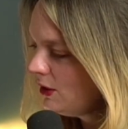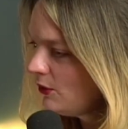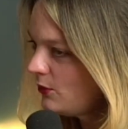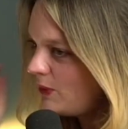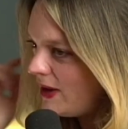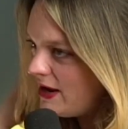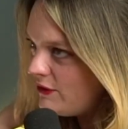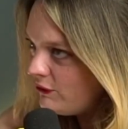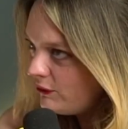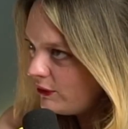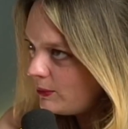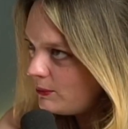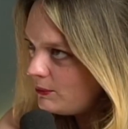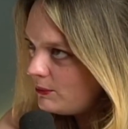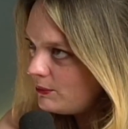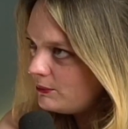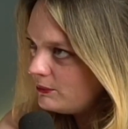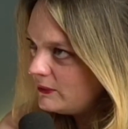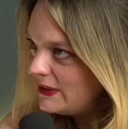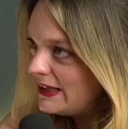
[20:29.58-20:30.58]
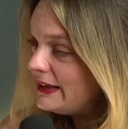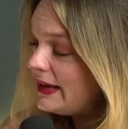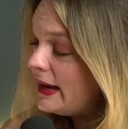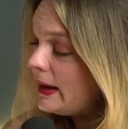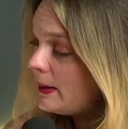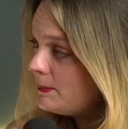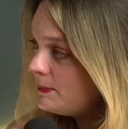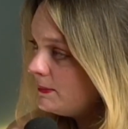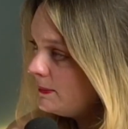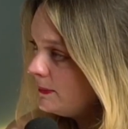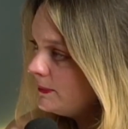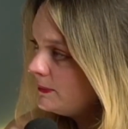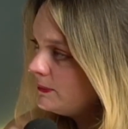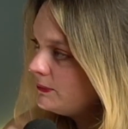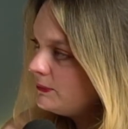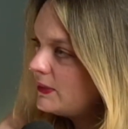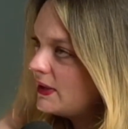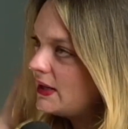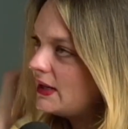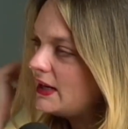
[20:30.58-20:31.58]
away from killing him.
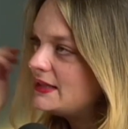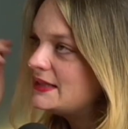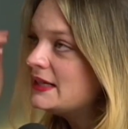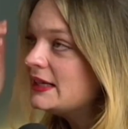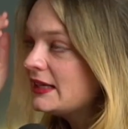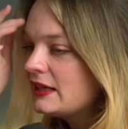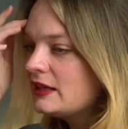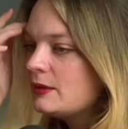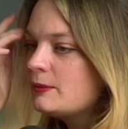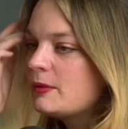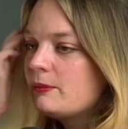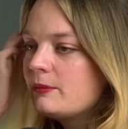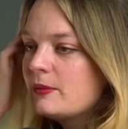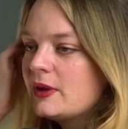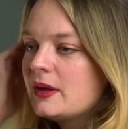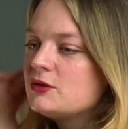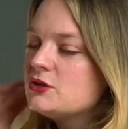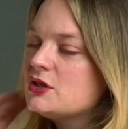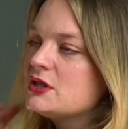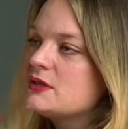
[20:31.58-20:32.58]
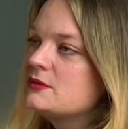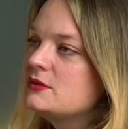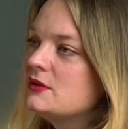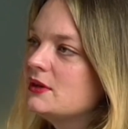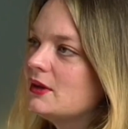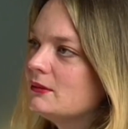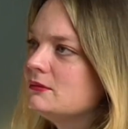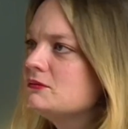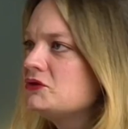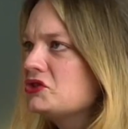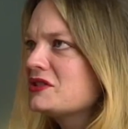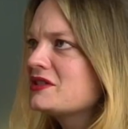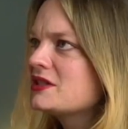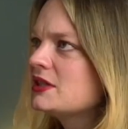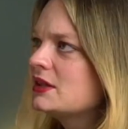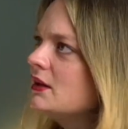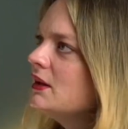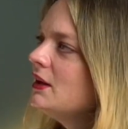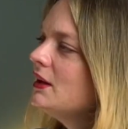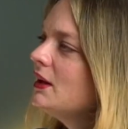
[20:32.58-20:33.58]
But it didn't kill him, but just, you know,
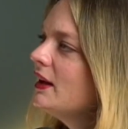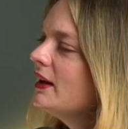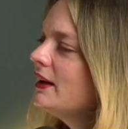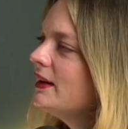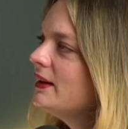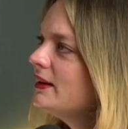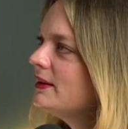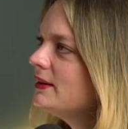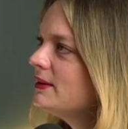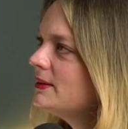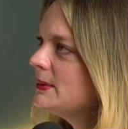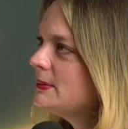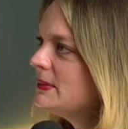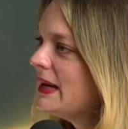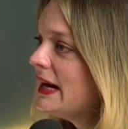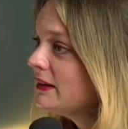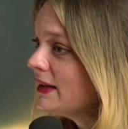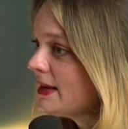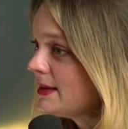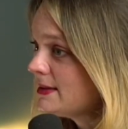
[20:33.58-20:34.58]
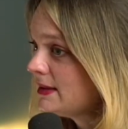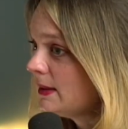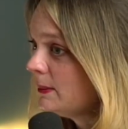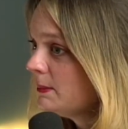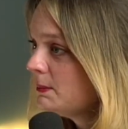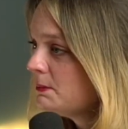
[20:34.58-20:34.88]
just paralyzed